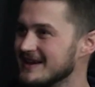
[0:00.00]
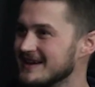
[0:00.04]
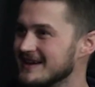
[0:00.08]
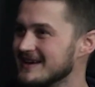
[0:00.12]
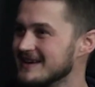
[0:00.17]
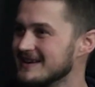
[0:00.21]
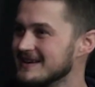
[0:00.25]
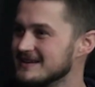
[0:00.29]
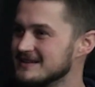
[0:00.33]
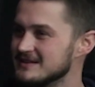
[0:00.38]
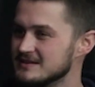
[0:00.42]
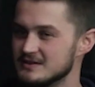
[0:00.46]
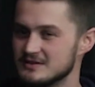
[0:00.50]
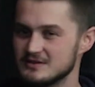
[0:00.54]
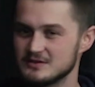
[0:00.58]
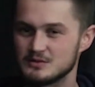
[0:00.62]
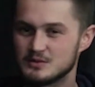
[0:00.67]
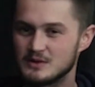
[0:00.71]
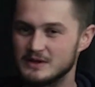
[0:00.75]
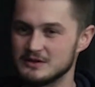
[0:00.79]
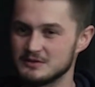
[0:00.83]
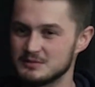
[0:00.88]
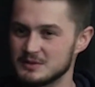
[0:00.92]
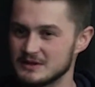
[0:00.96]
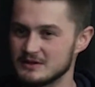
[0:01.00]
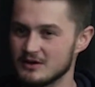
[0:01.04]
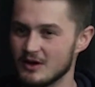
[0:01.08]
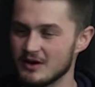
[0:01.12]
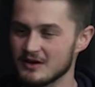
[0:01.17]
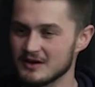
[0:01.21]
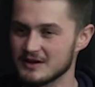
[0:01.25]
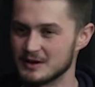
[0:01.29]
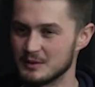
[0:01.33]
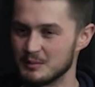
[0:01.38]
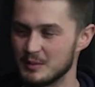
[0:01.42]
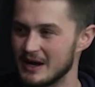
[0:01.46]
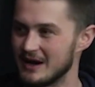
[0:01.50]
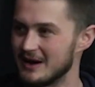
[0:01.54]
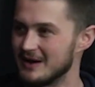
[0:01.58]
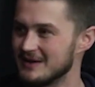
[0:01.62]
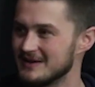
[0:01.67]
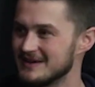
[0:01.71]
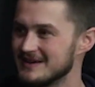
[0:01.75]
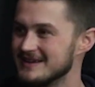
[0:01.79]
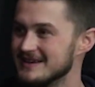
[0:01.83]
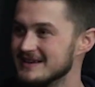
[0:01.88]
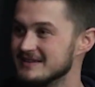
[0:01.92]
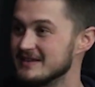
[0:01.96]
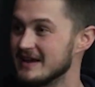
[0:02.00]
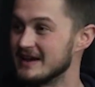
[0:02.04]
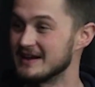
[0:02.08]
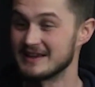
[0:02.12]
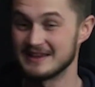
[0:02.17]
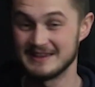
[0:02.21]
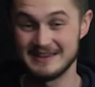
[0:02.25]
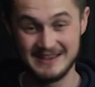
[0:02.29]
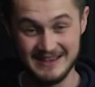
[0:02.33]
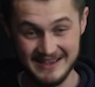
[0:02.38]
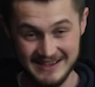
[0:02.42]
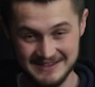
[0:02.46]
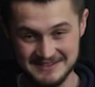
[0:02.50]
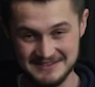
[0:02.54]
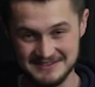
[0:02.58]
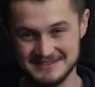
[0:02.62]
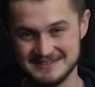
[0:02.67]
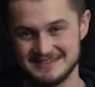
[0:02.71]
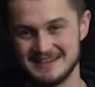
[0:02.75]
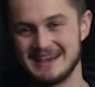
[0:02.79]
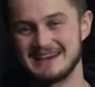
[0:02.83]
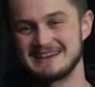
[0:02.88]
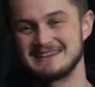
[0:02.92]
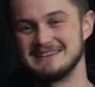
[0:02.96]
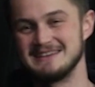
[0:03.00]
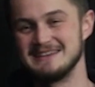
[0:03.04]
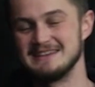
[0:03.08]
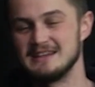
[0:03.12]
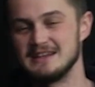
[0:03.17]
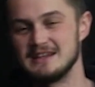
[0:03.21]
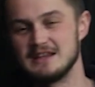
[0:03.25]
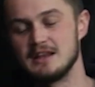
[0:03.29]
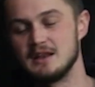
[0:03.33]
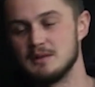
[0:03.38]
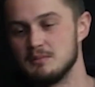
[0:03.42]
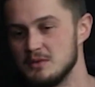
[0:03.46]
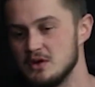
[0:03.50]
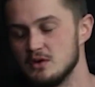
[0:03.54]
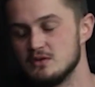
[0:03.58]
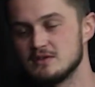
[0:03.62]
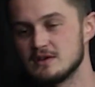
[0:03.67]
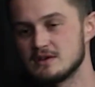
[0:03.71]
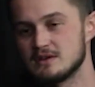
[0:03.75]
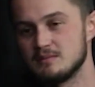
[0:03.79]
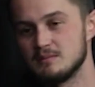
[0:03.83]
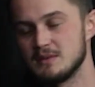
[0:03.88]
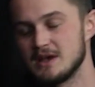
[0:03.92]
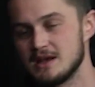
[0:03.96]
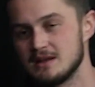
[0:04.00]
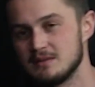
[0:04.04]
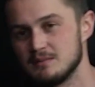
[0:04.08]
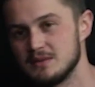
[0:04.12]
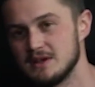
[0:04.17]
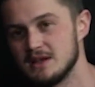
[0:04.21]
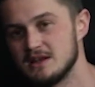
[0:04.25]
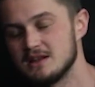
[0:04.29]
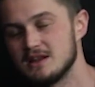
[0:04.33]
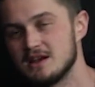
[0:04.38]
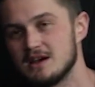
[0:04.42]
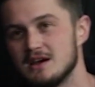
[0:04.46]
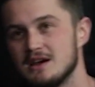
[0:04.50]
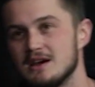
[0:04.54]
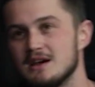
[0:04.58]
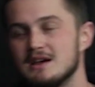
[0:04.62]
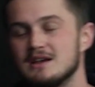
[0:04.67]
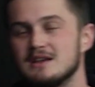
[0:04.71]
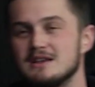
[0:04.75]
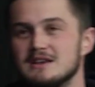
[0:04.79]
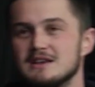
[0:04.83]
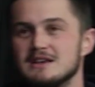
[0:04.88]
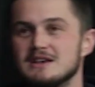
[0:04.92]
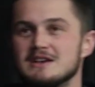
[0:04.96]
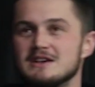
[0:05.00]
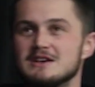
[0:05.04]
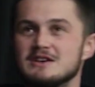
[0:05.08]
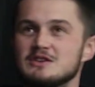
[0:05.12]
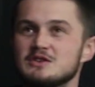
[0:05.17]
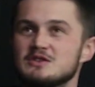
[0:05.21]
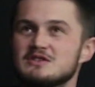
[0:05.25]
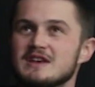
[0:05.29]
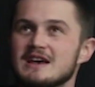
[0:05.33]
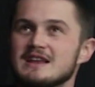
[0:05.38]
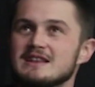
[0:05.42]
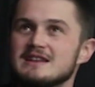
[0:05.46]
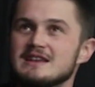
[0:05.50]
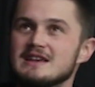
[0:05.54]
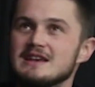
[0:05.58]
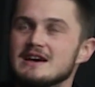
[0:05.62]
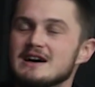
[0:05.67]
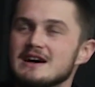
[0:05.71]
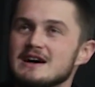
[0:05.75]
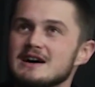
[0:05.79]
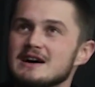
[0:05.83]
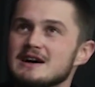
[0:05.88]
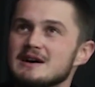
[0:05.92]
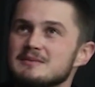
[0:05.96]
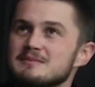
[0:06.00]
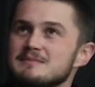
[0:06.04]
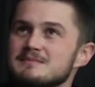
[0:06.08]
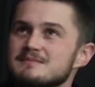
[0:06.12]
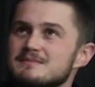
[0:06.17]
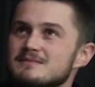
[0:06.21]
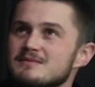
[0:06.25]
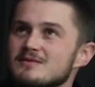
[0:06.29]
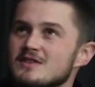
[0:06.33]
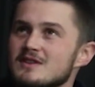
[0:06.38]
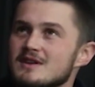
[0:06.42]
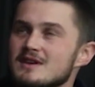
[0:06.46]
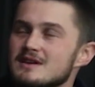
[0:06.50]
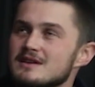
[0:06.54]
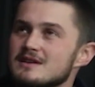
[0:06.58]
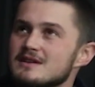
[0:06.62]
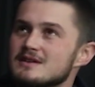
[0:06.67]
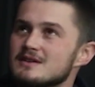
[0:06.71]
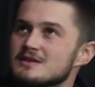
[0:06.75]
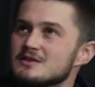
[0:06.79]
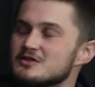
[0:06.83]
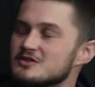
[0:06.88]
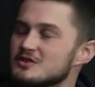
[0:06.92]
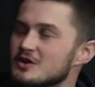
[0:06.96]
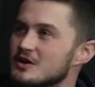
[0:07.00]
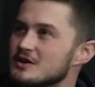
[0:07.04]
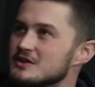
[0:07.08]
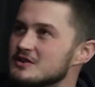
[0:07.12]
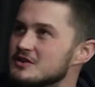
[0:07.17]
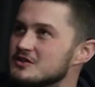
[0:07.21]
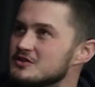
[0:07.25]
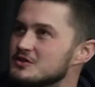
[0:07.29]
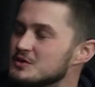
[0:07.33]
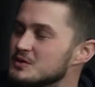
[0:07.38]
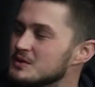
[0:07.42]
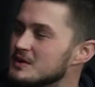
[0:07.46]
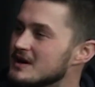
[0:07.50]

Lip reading: Yeah, this is what he's been talking about. Yeah, it's like, yes, exactly. Yeah. And then music, man, being you said the scar tissue.